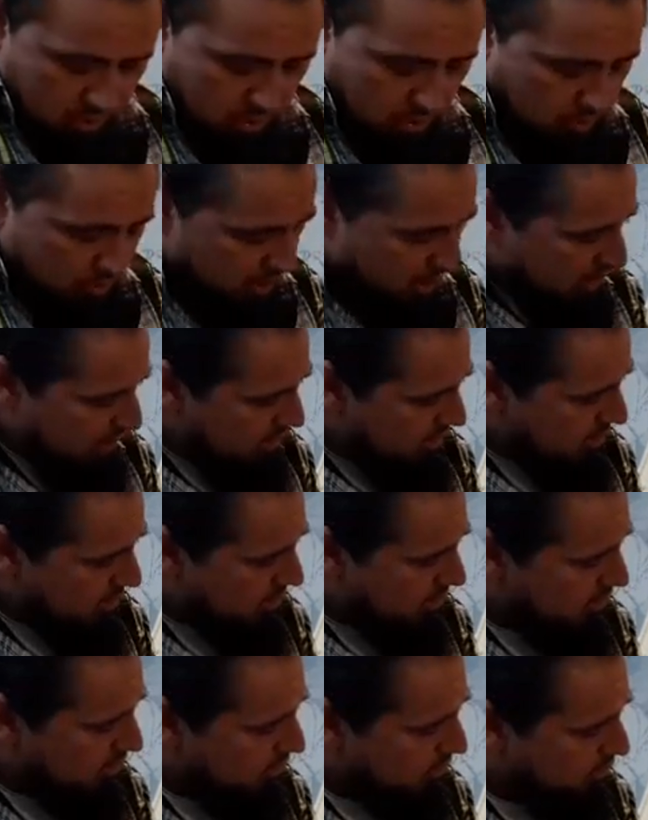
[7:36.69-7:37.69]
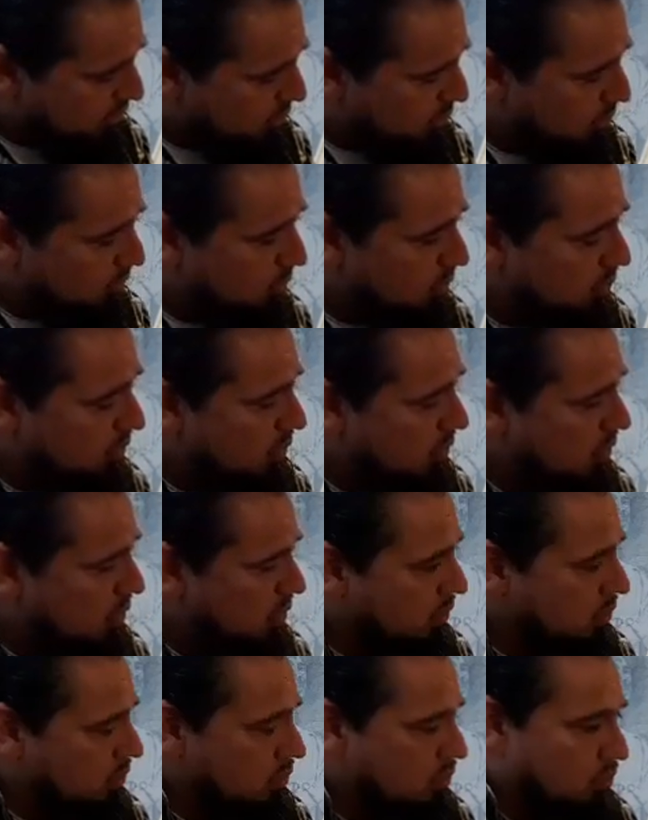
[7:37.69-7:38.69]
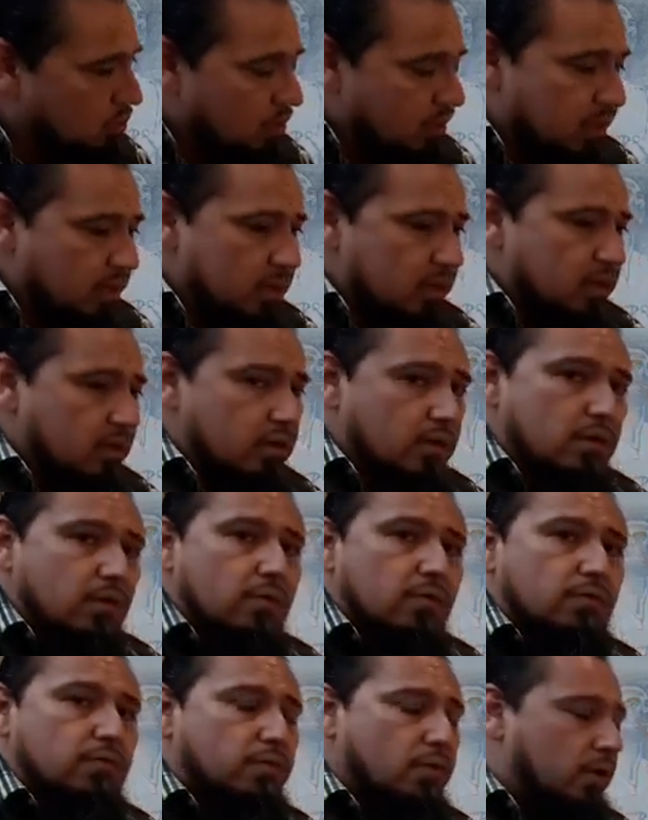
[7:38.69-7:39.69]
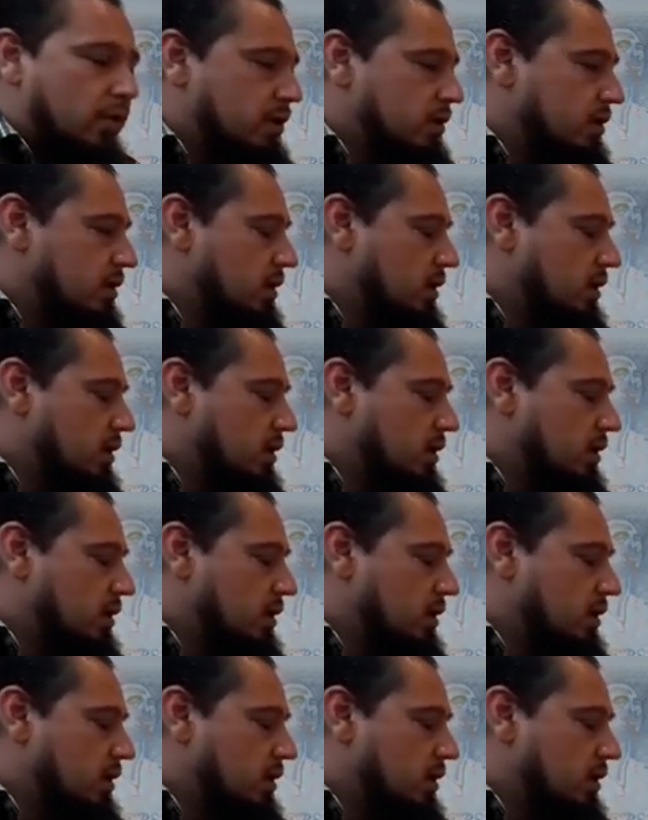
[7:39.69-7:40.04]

1, 2, 3, 4.